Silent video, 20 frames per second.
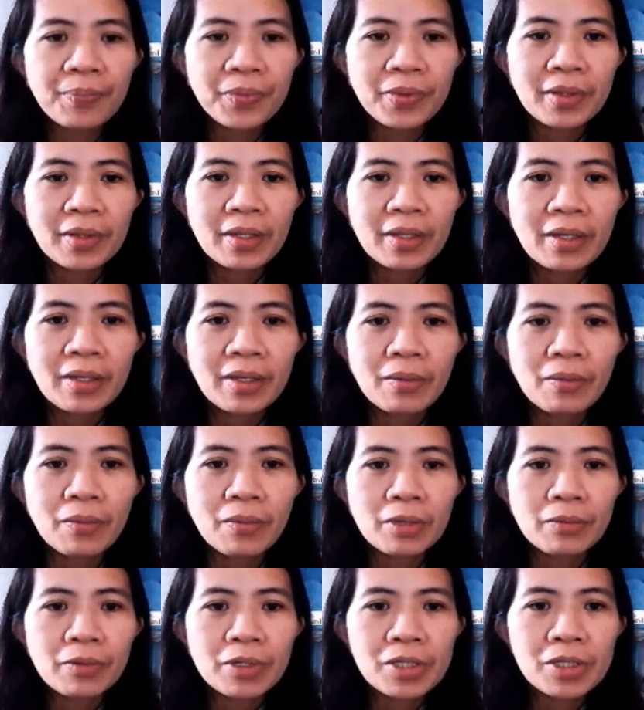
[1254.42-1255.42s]
when we
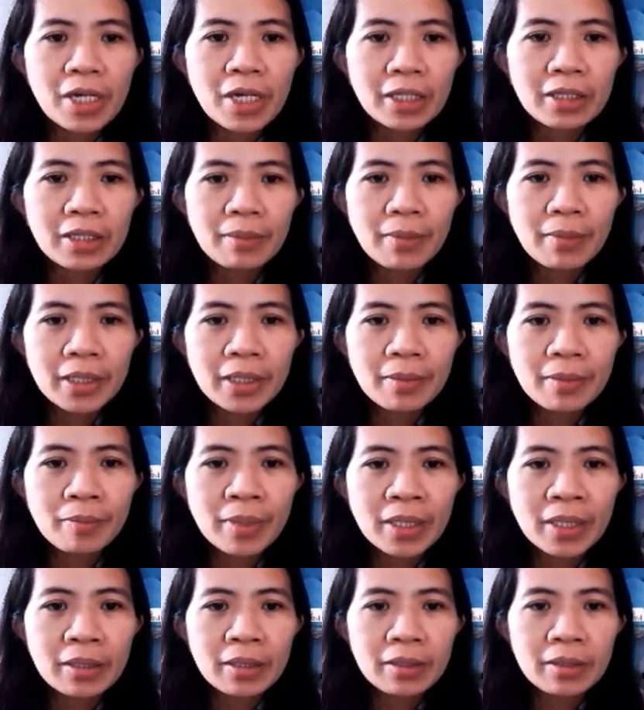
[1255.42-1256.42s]
check the middle
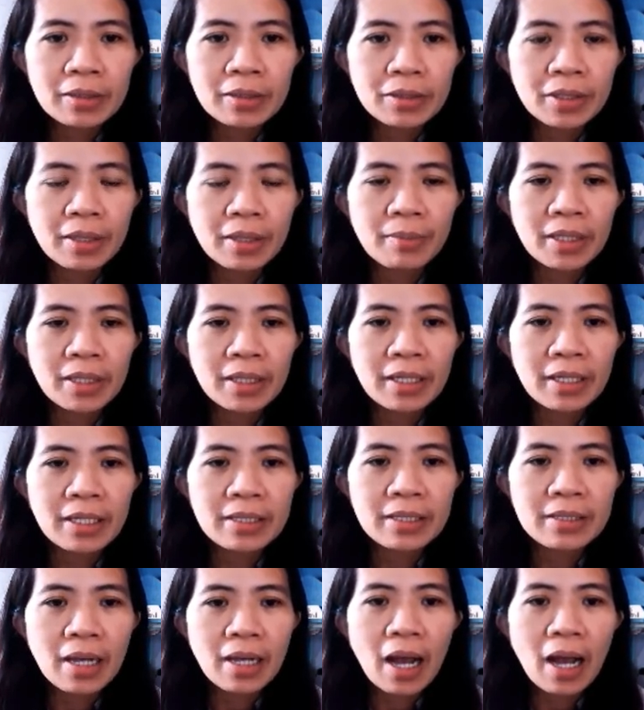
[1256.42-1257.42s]
term, it is
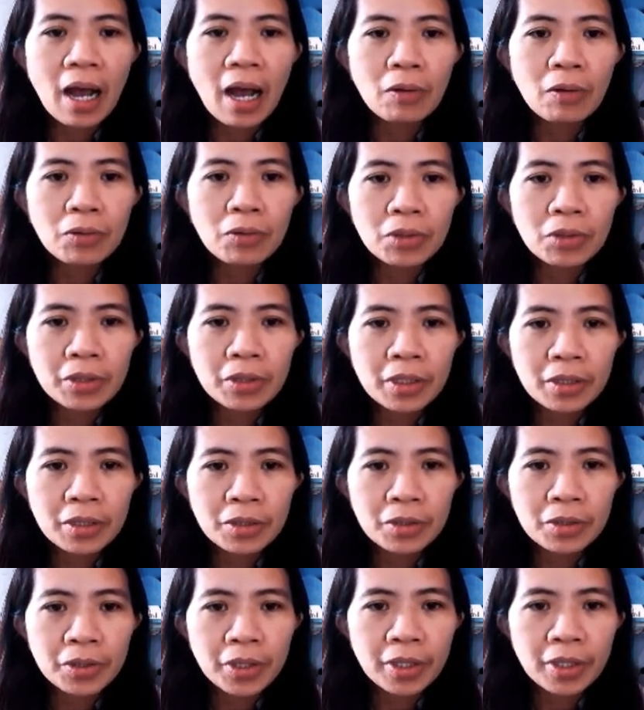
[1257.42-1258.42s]
outer
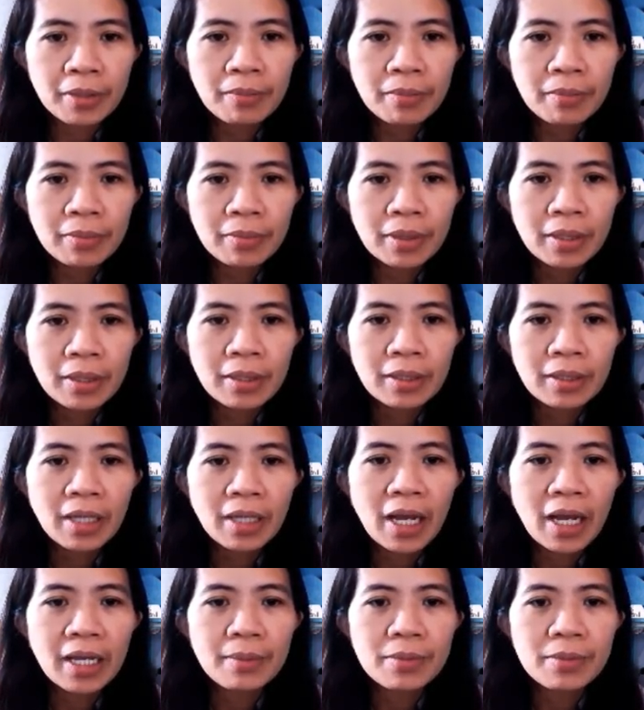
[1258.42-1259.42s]
term times
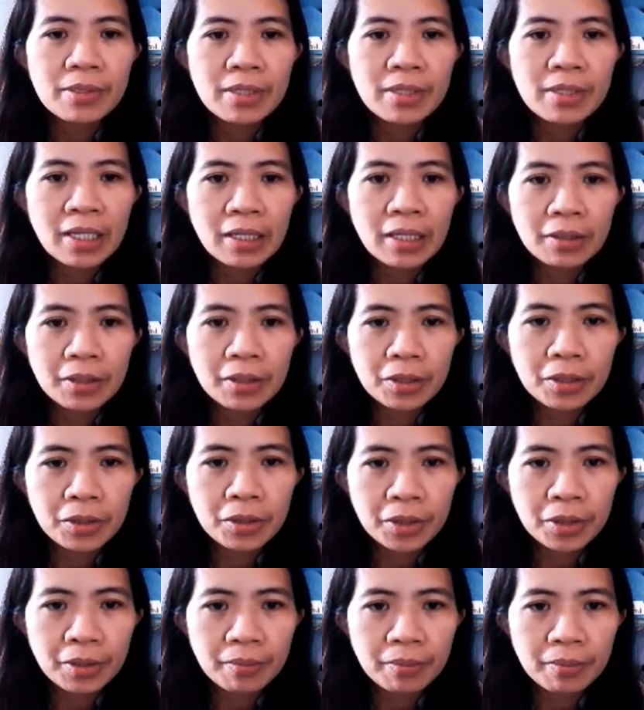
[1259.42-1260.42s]
inner term.
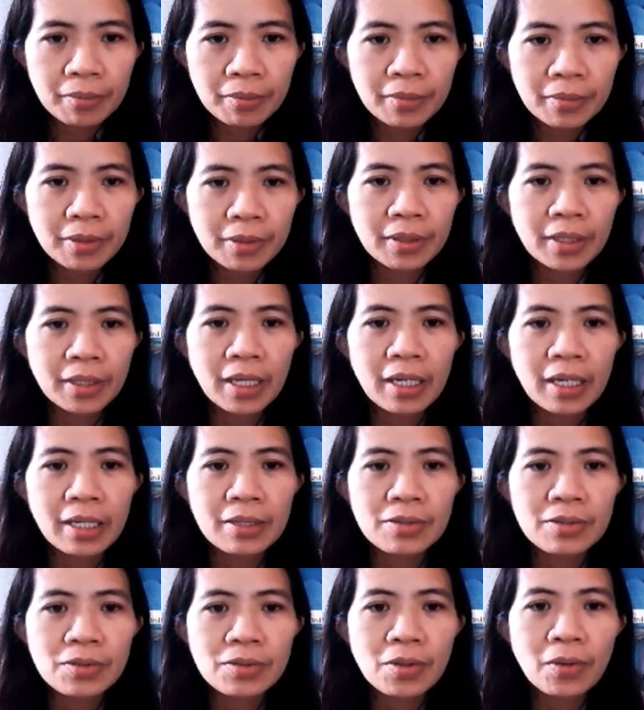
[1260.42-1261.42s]
Okay, so
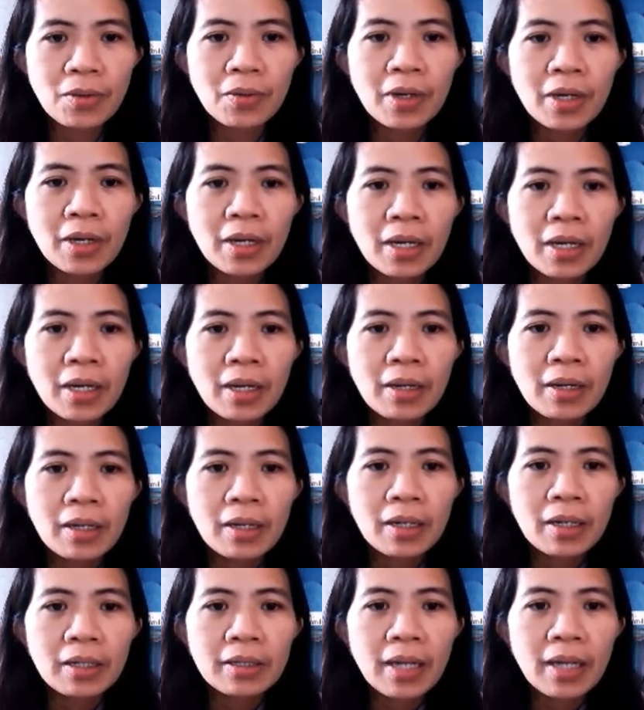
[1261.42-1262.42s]

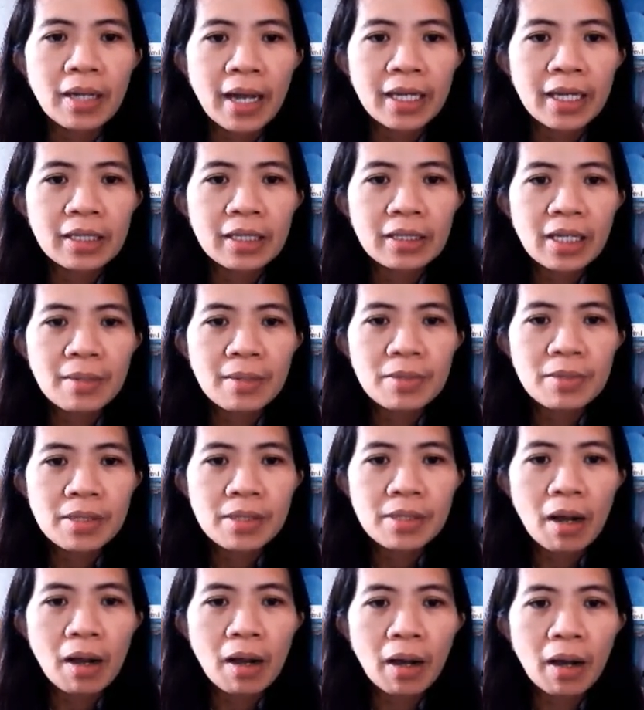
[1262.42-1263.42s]
9 times
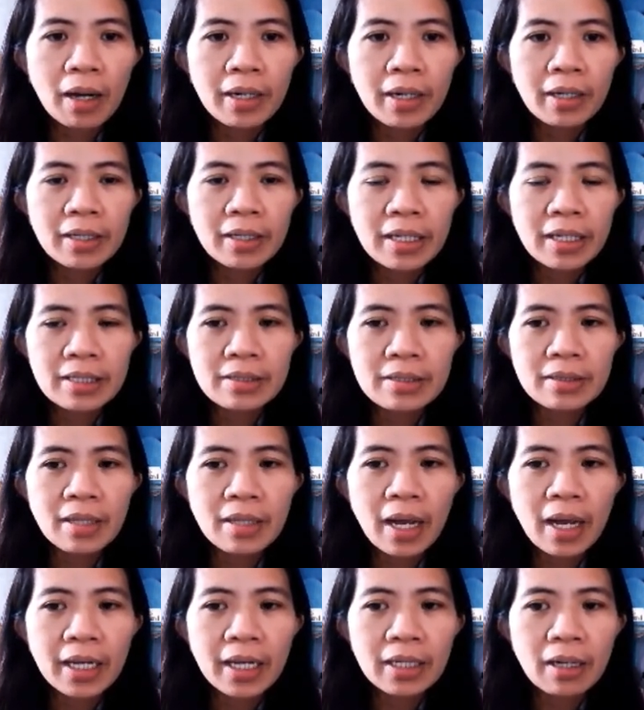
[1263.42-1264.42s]
r is
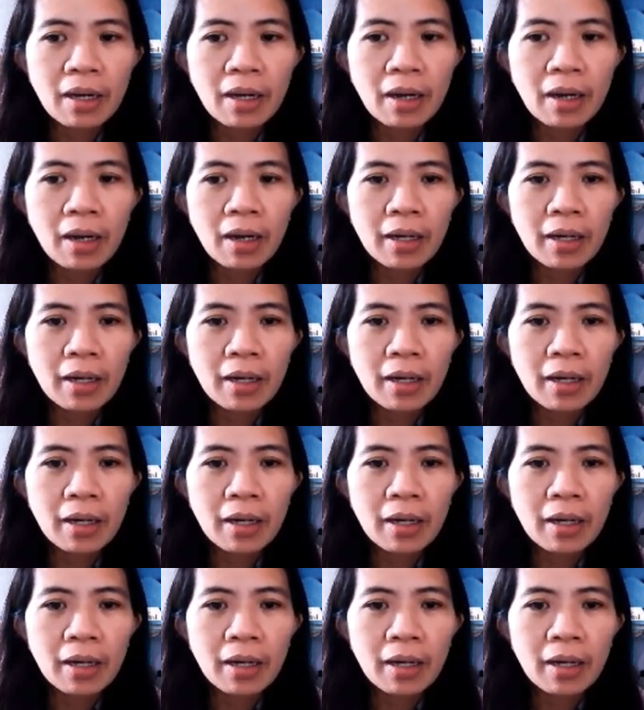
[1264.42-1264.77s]
9r,